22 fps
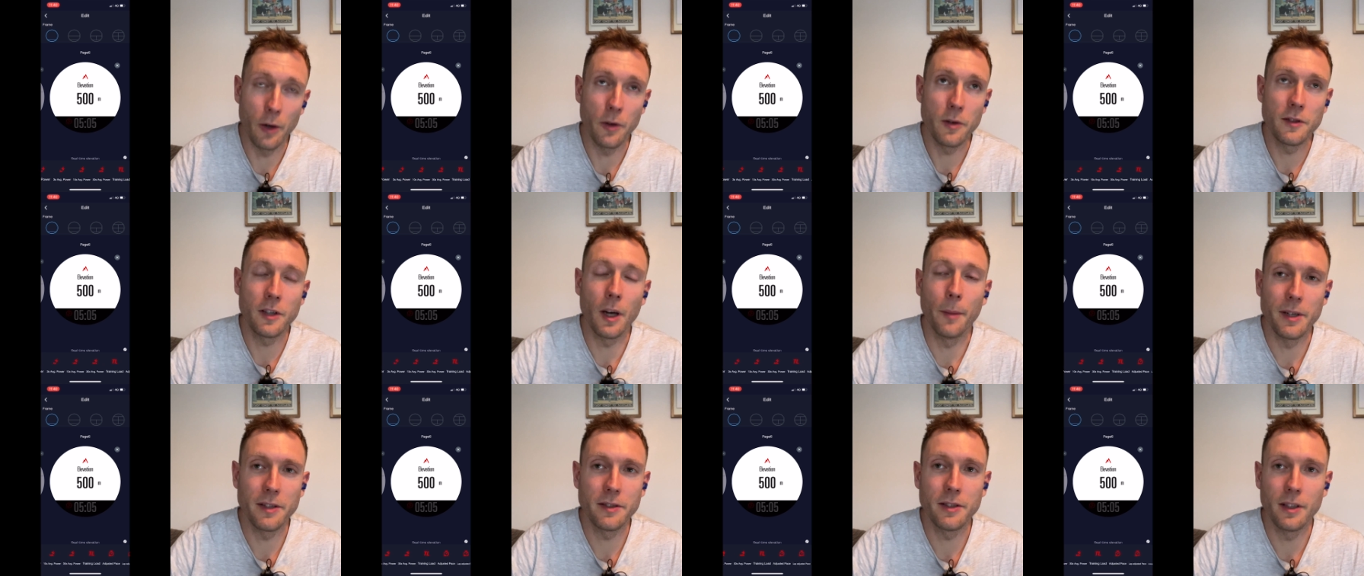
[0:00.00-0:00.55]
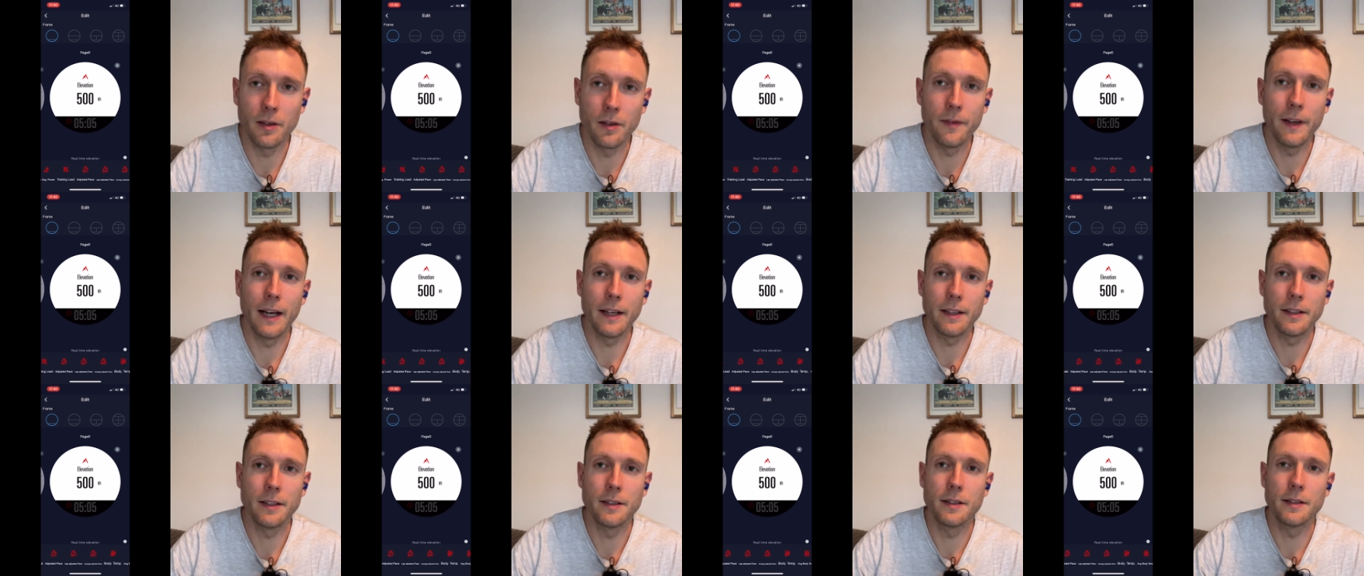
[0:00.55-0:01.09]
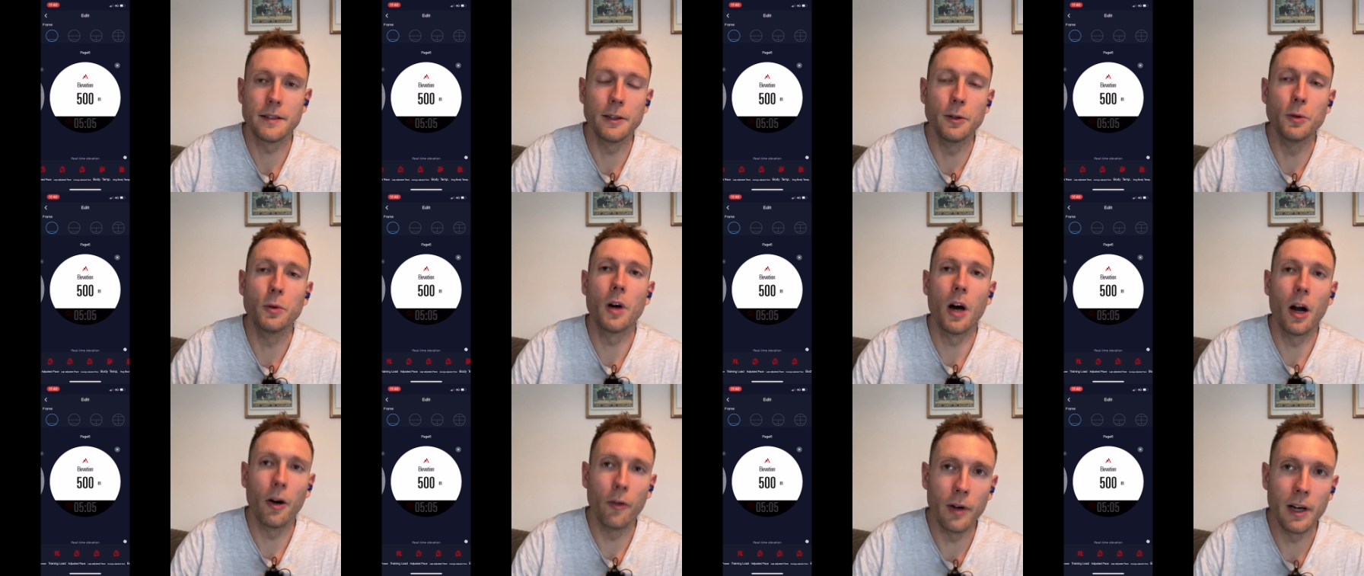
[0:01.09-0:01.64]
some external factors still
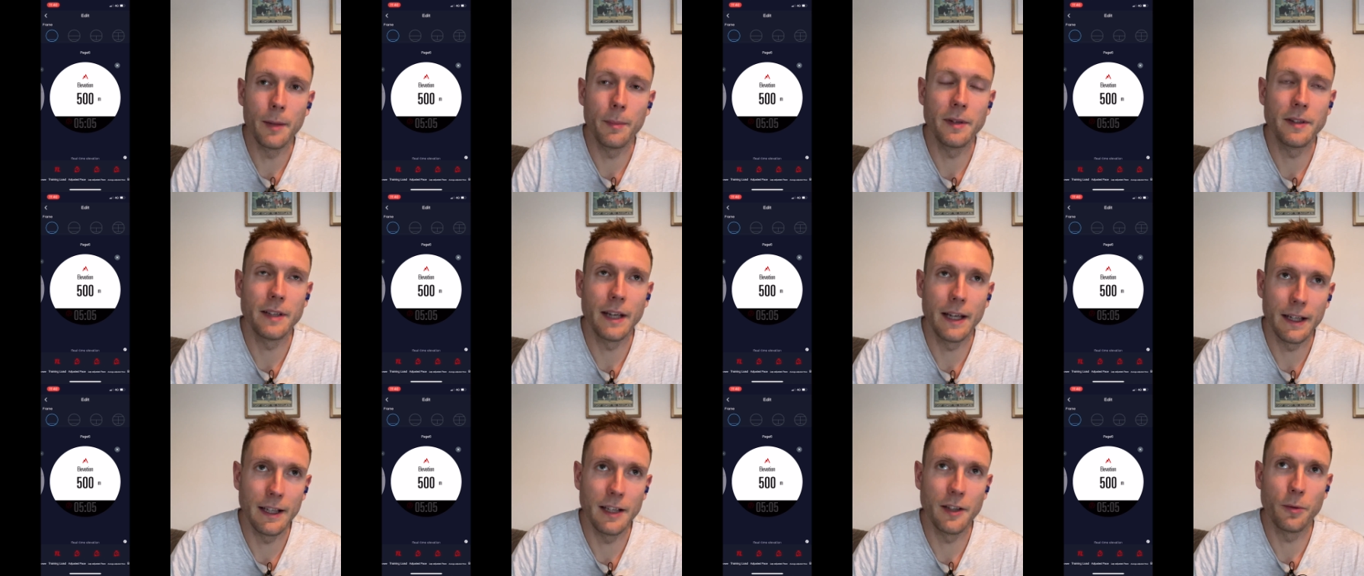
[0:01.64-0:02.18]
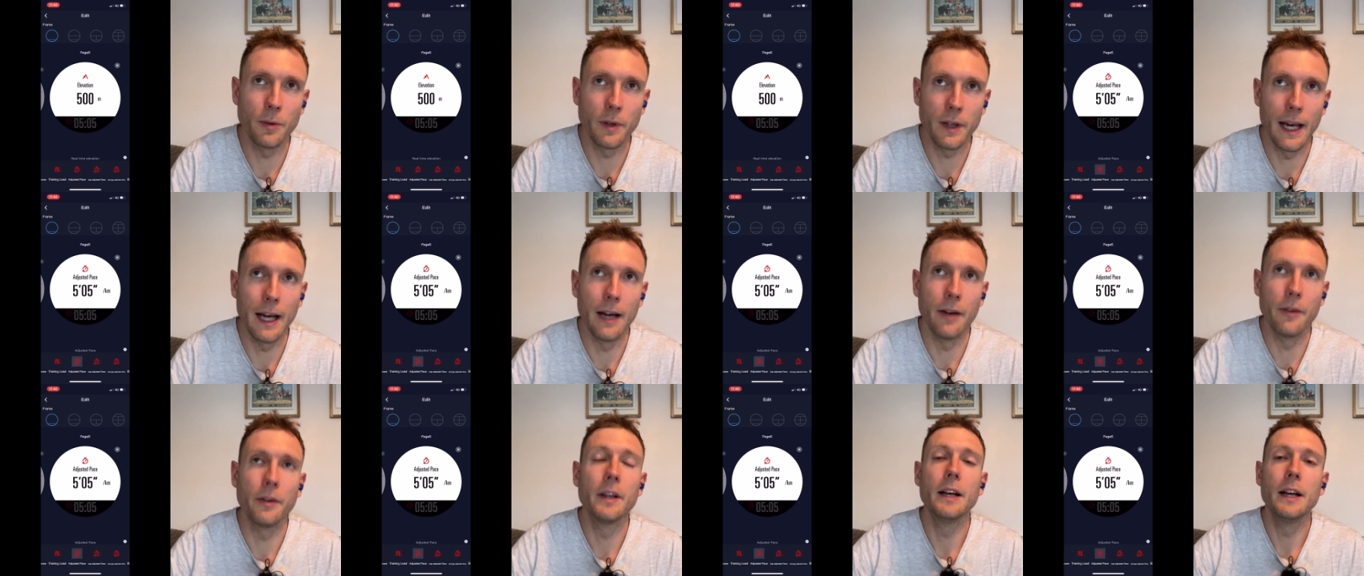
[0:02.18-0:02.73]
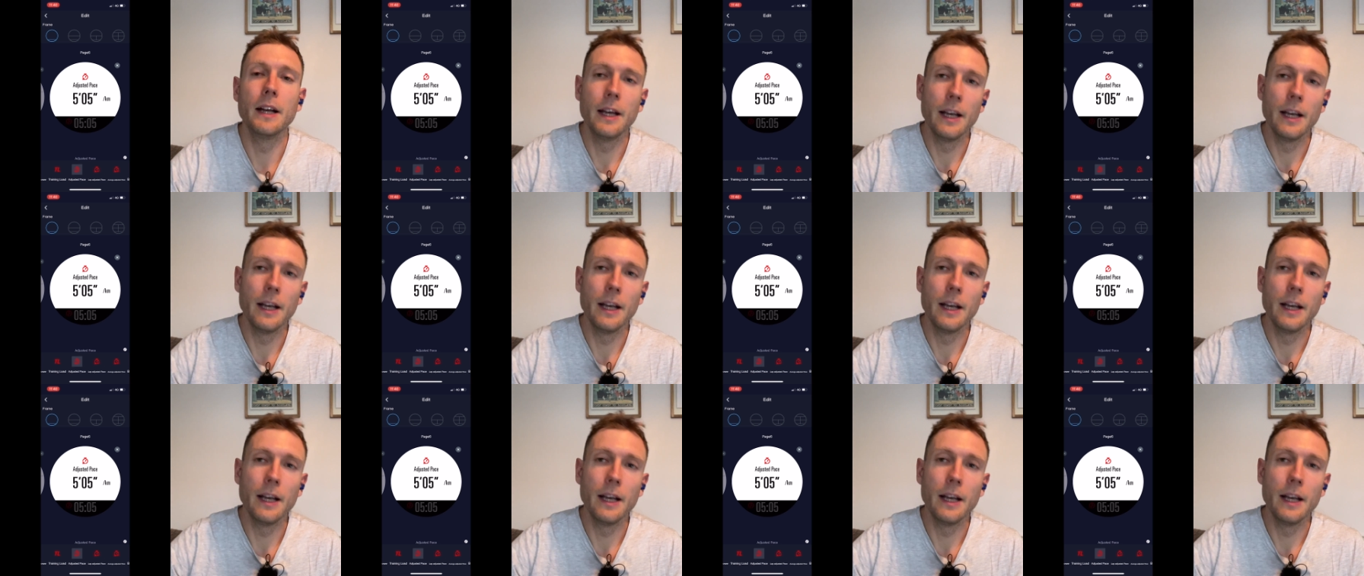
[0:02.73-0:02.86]
can't really be taken into account.